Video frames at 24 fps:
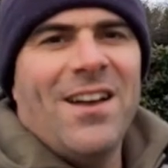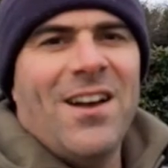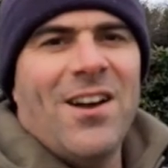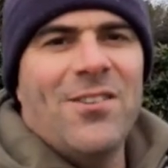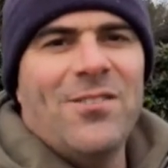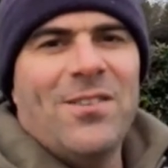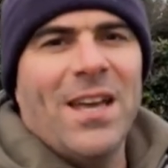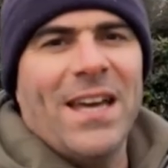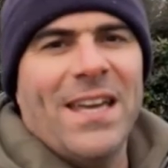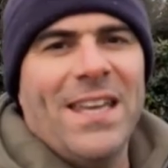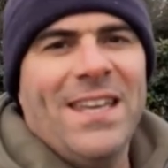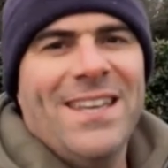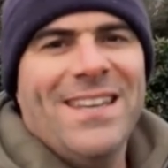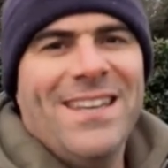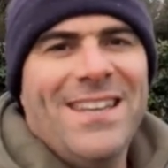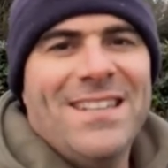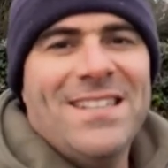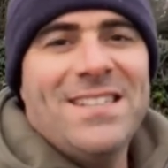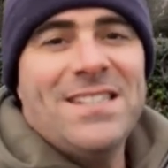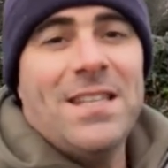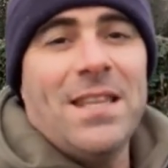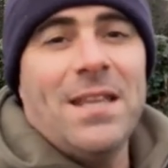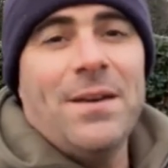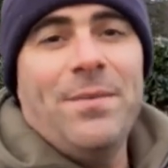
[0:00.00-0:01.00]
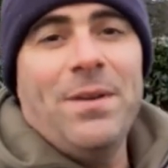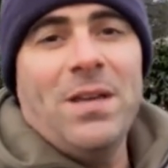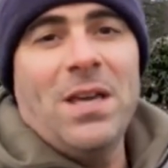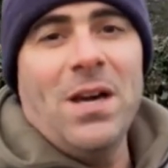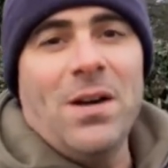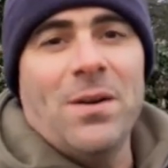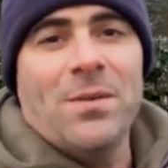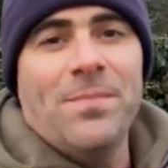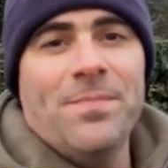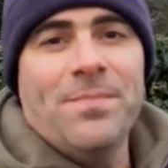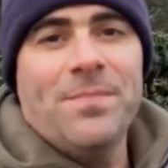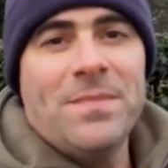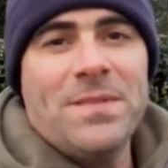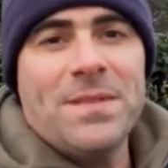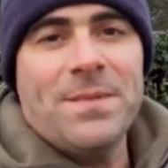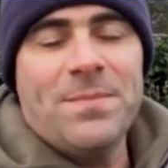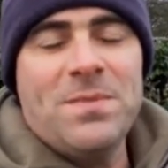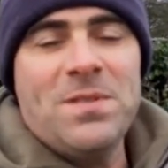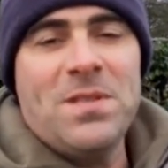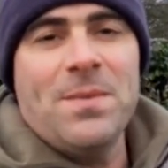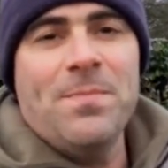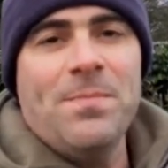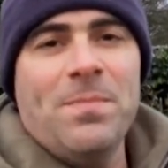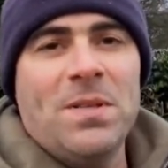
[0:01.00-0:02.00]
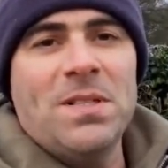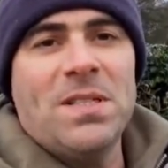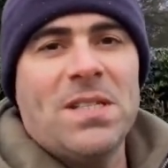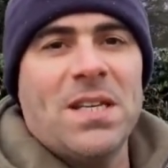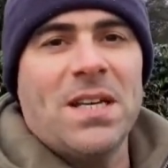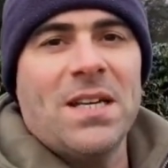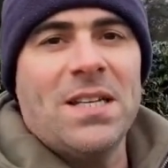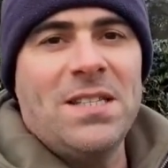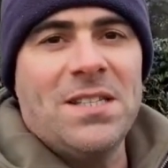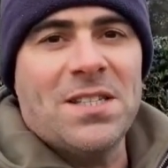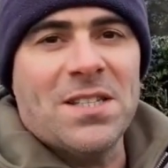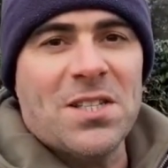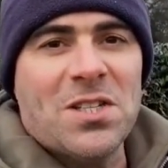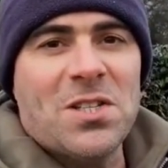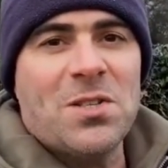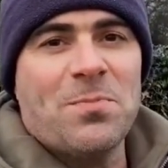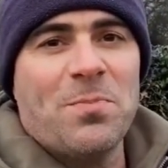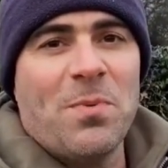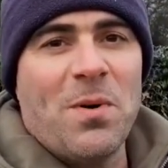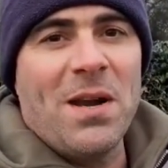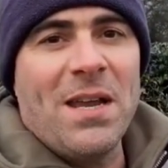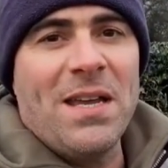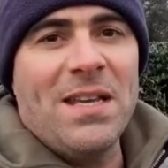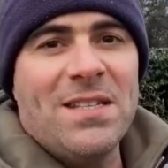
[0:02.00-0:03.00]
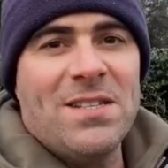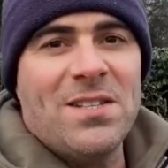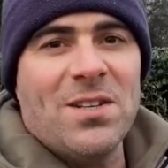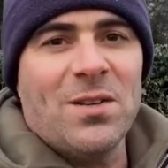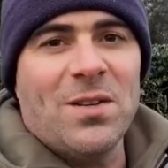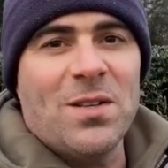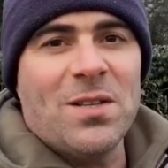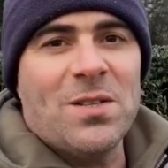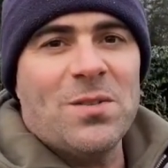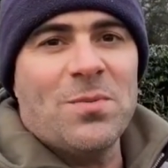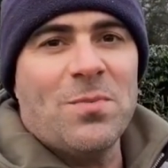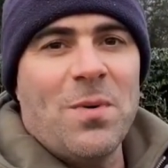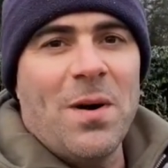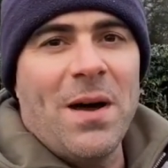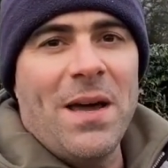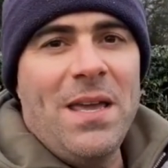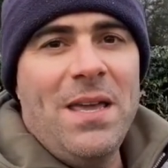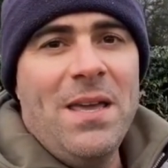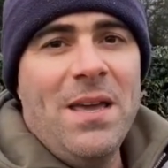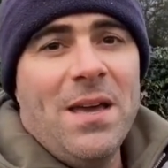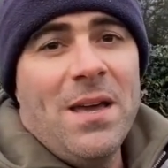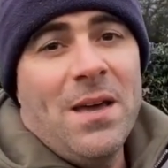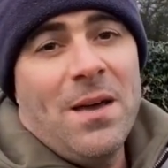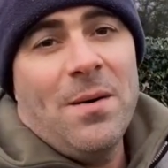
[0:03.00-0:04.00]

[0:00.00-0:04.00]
Okay, so there we go. Some simple signs that spring is on its way.